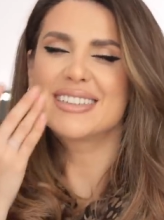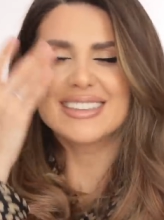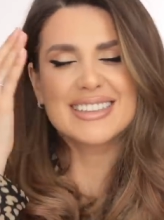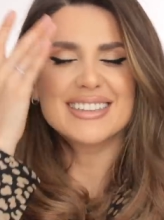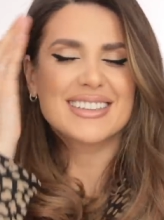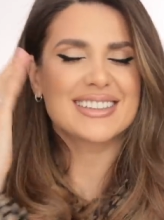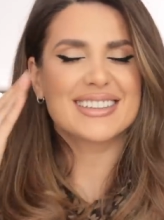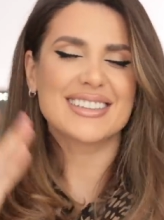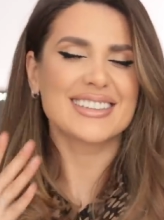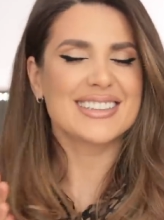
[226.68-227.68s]
Dun, dun, dun,
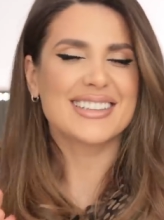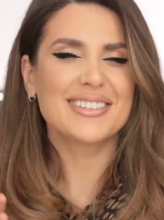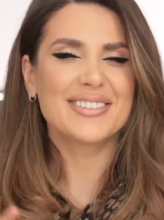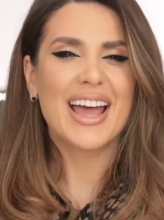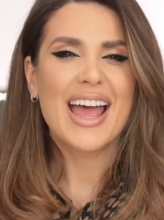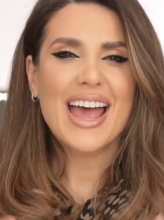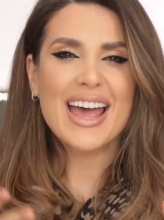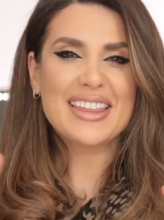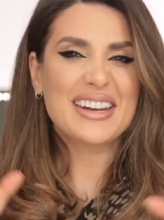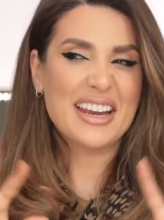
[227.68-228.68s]
dun, dun, dun, dun.
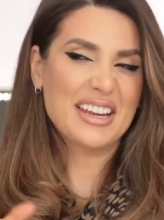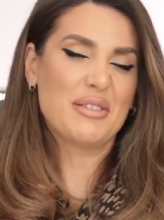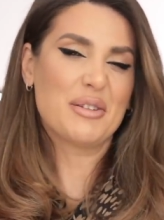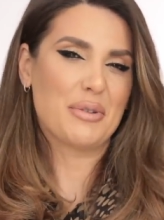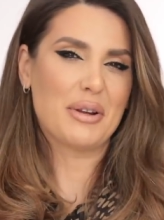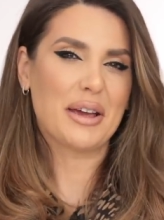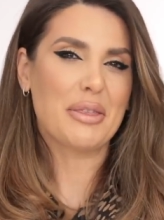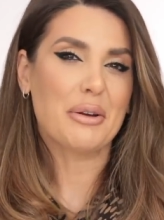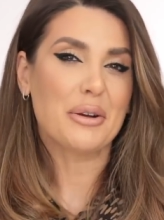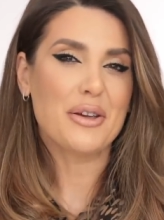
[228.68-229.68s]
And then I leave it for
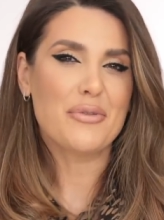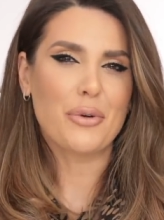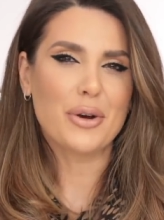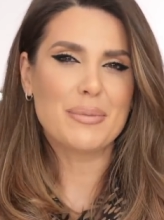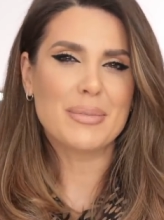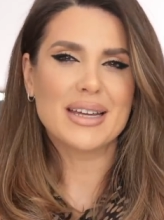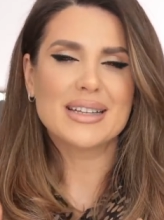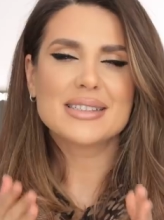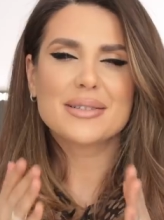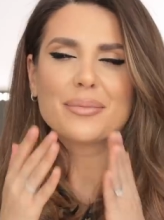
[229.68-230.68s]
like thirty, forty
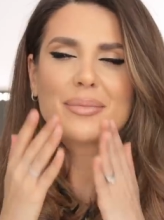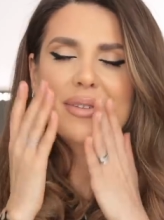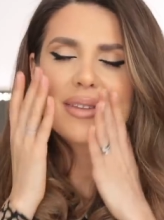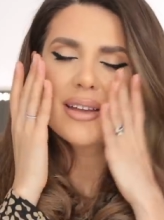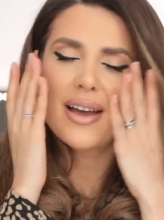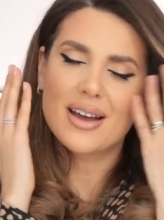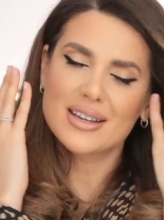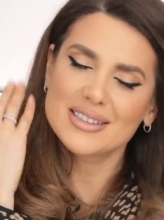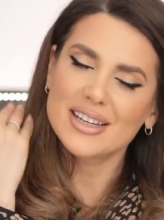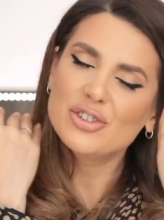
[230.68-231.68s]
minutes.
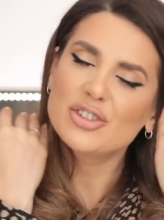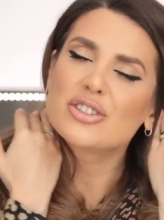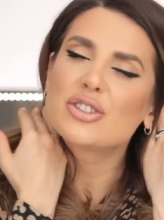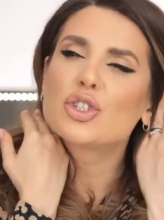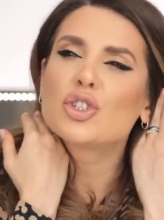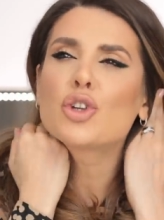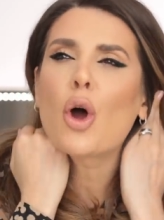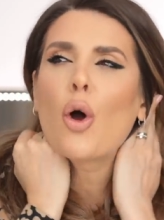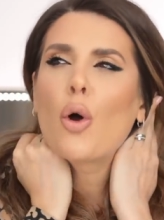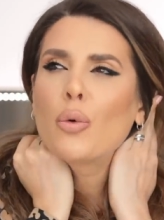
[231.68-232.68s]
Guys, it just
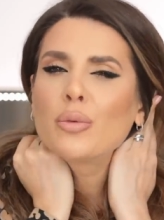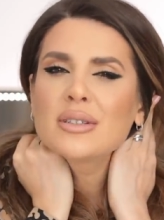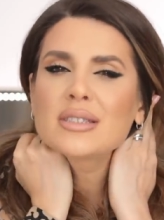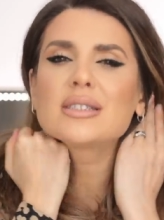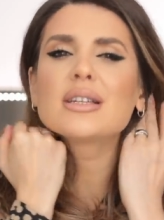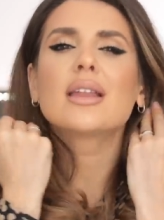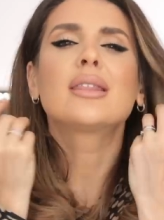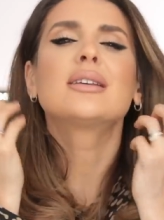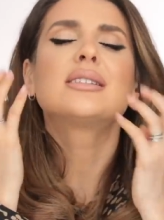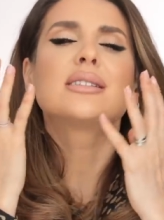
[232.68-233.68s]
tones
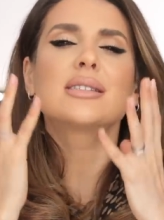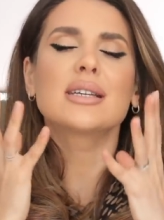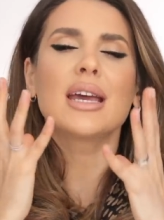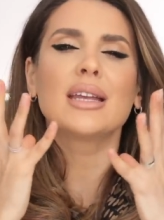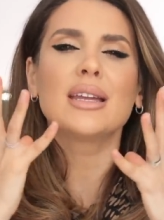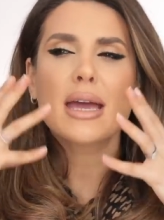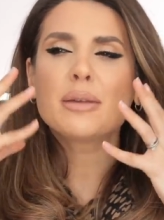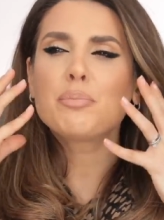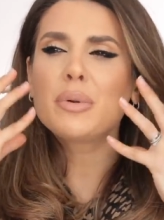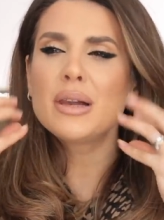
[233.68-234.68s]
the skin.
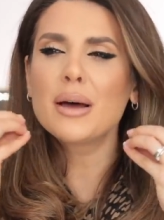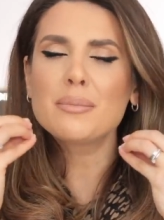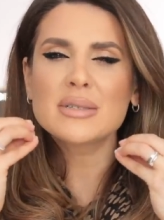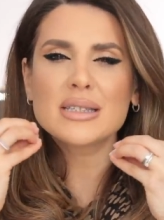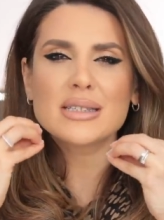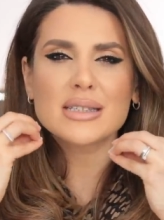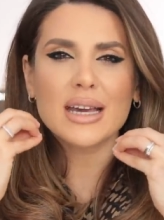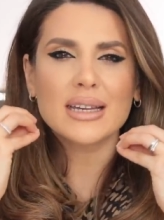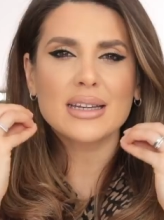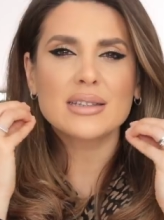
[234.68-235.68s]
It plumps the
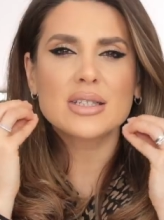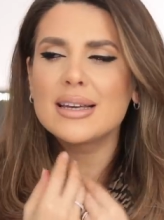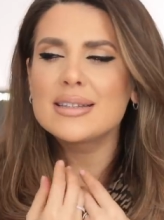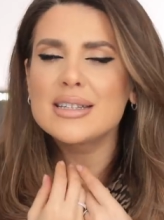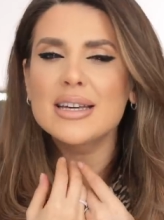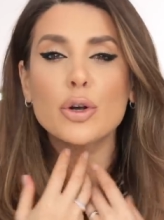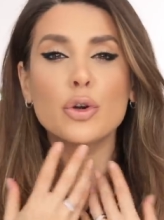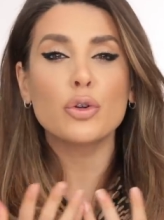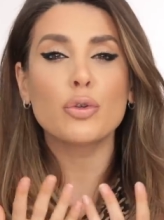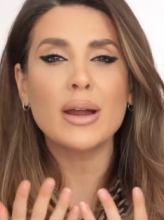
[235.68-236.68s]
skin. It, it's
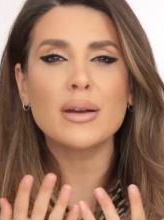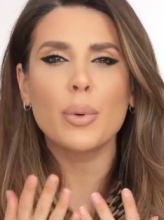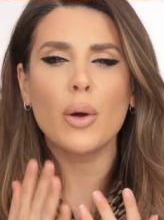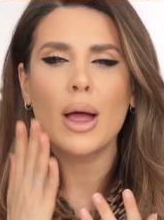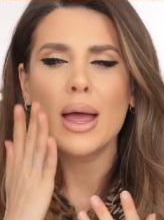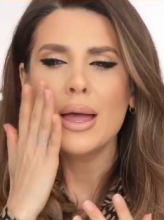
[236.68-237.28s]
incredible.